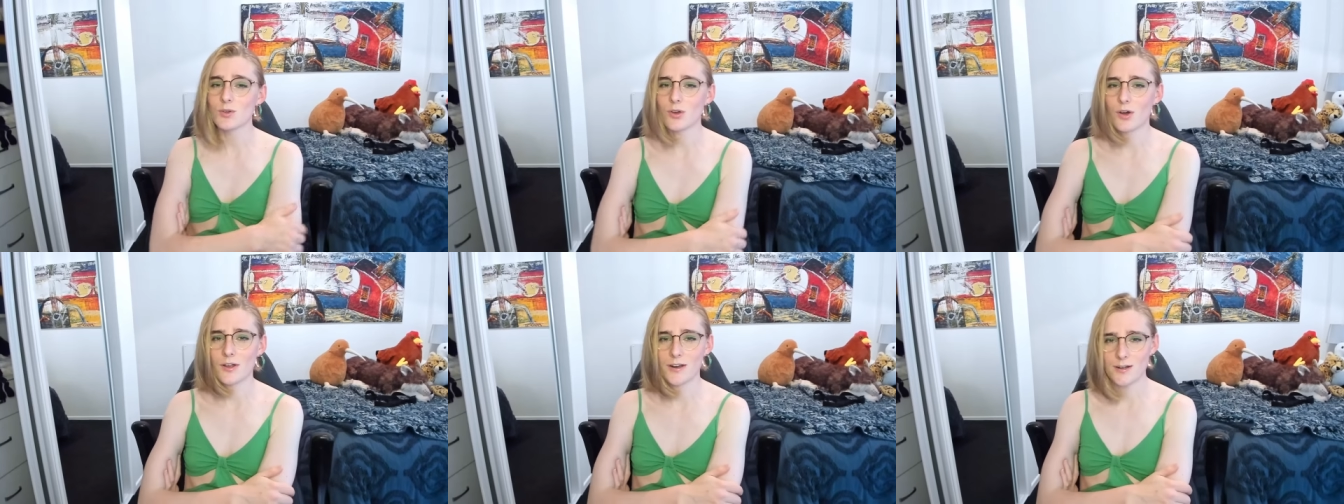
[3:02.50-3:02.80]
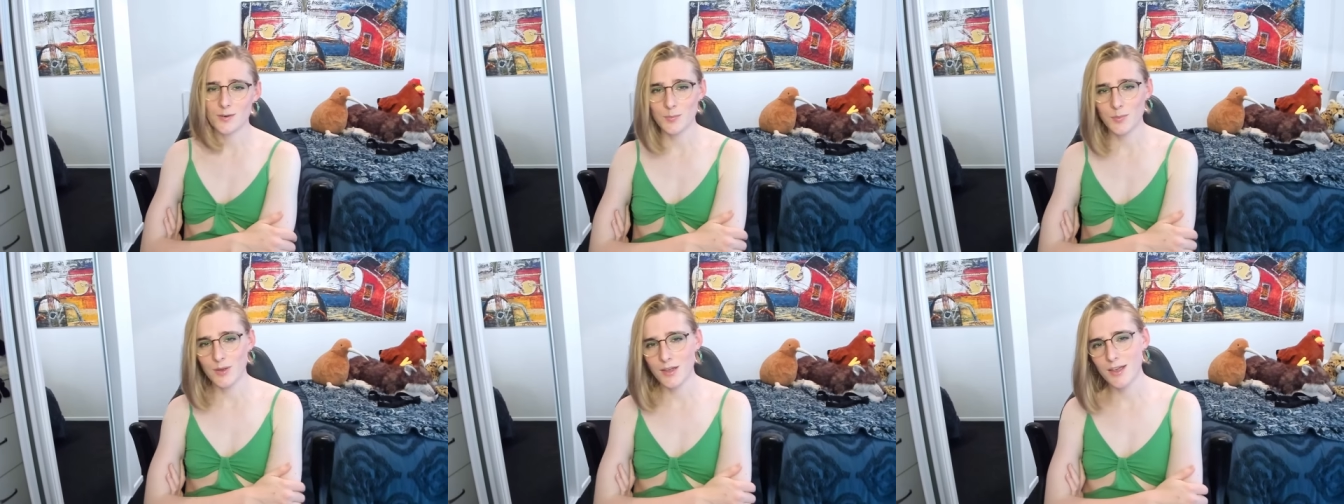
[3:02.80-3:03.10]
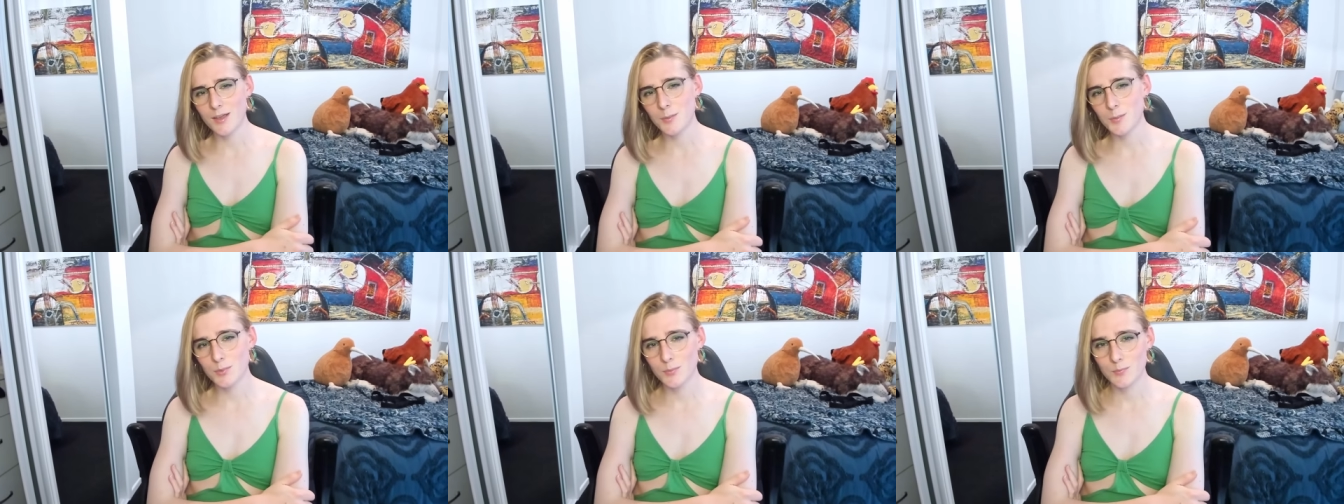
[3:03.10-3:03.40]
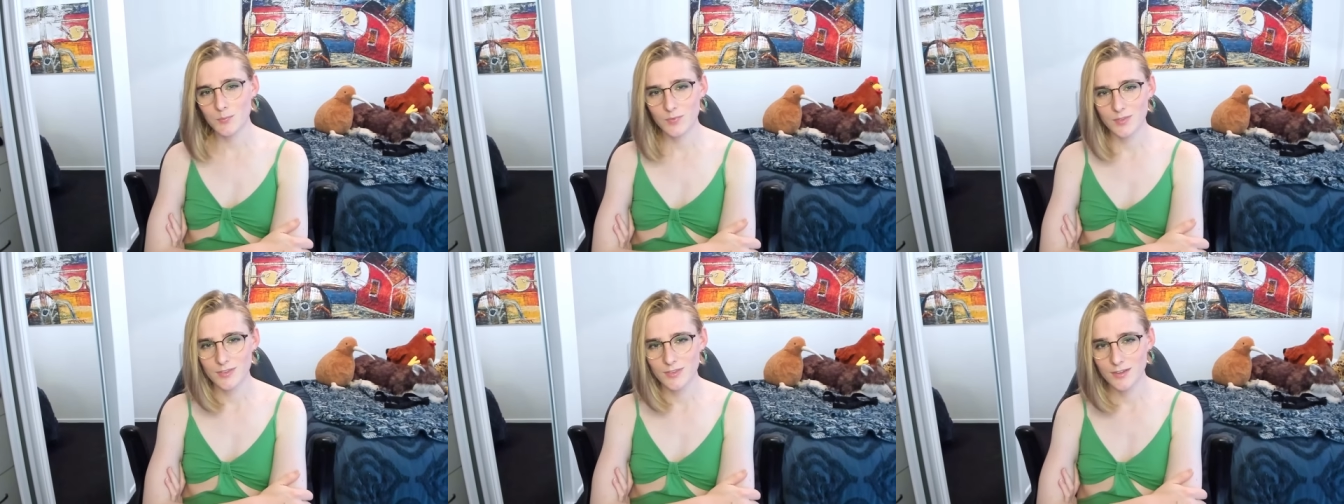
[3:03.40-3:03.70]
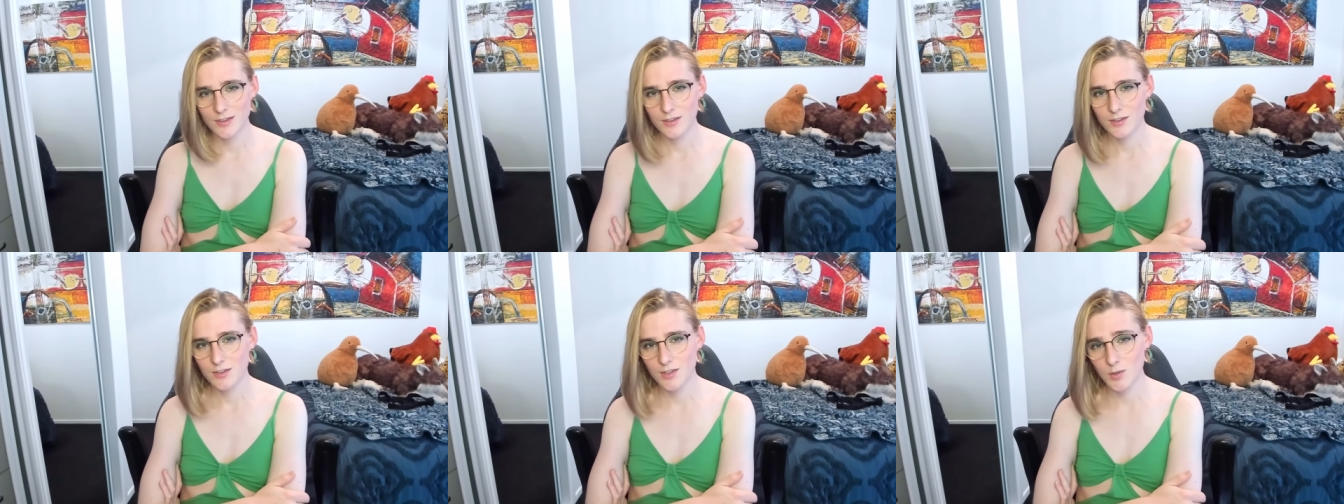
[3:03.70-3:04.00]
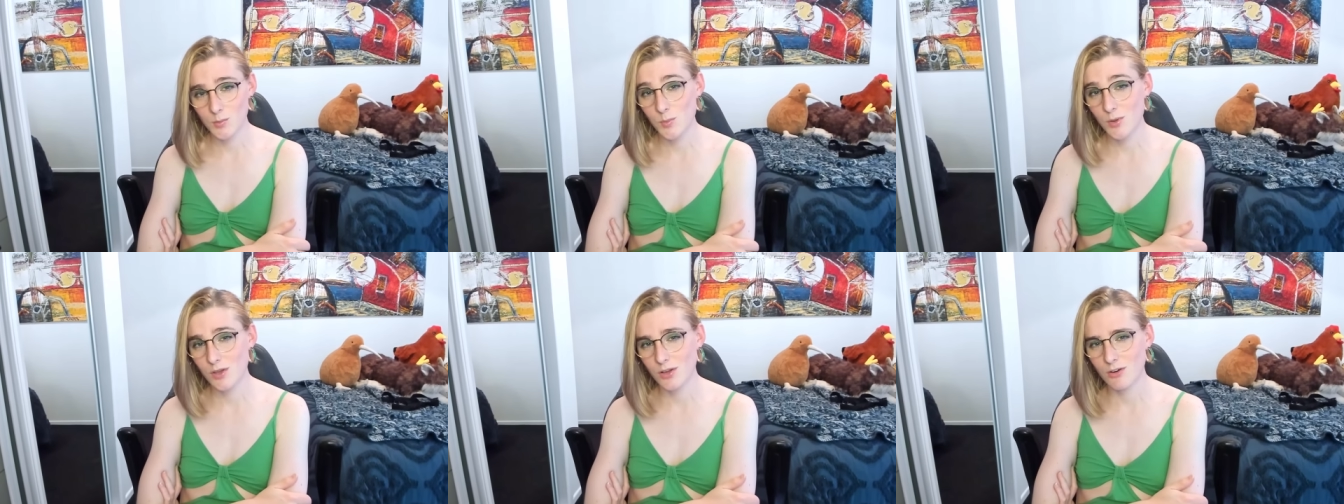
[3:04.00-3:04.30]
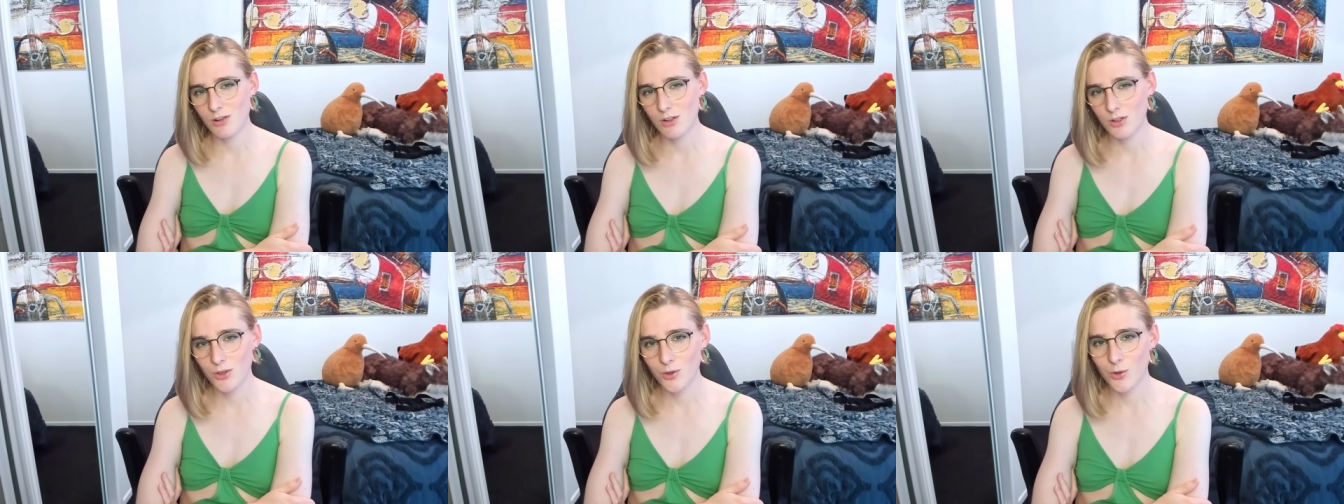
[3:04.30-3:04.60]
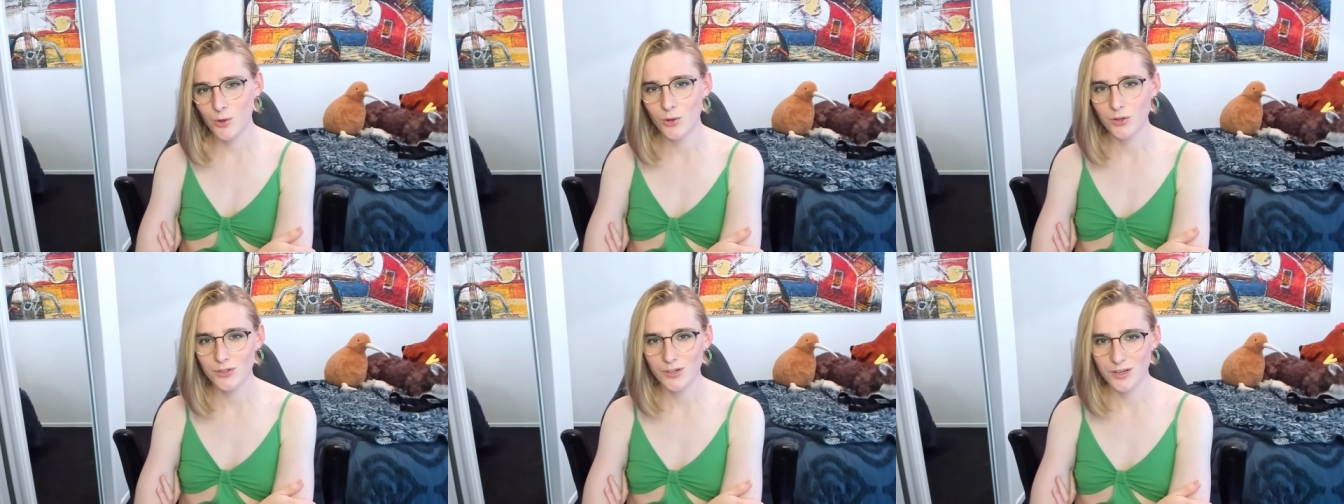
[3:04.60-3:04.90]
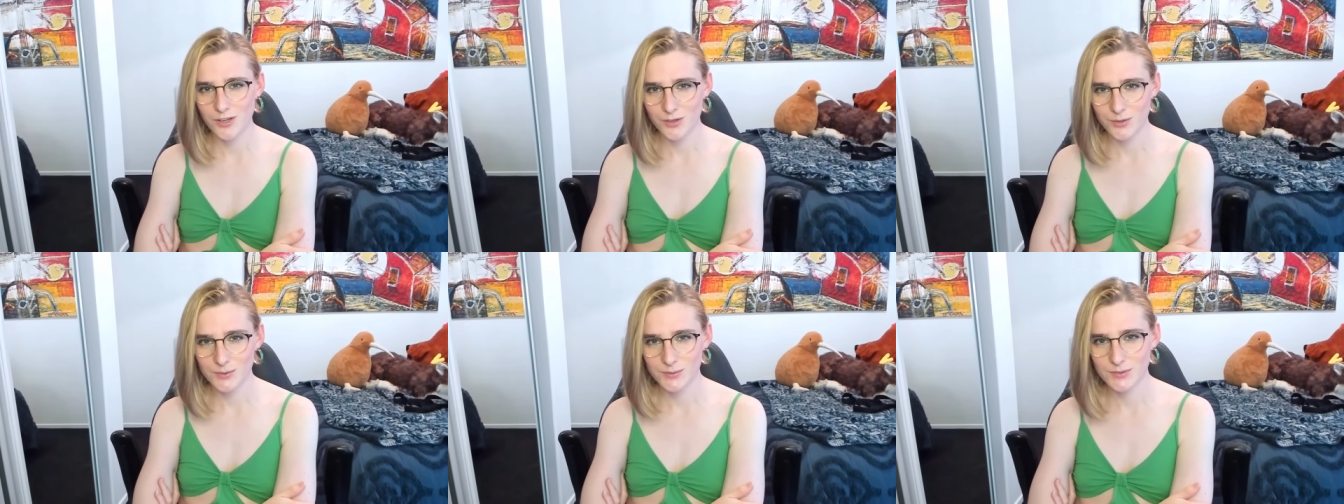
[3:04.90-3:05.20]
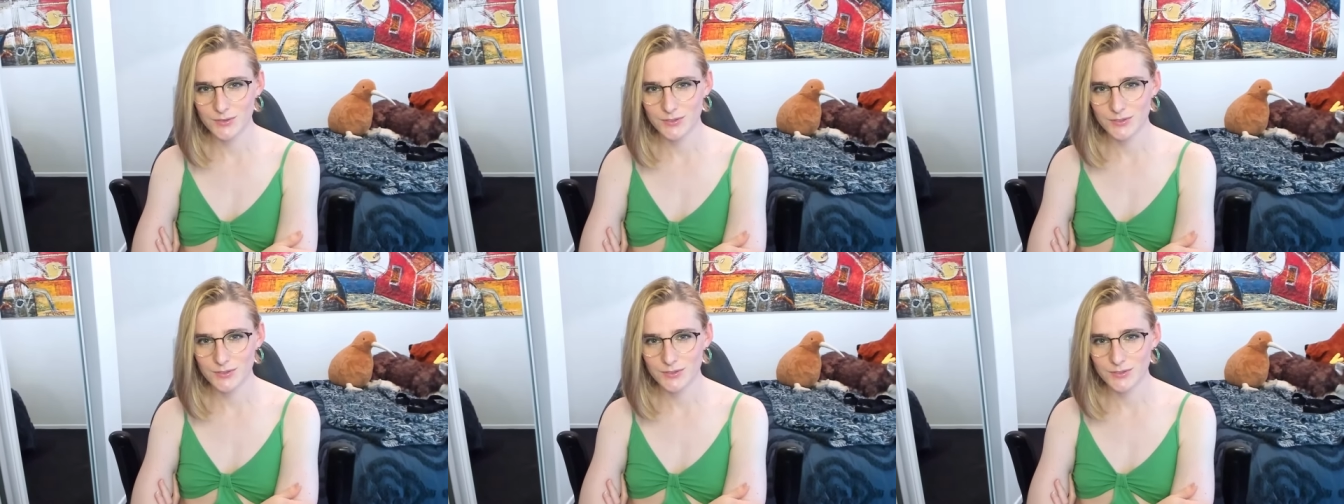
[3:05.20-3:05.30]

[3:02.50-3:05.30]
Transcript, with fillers: got it, babe. Come here, I'll collar you.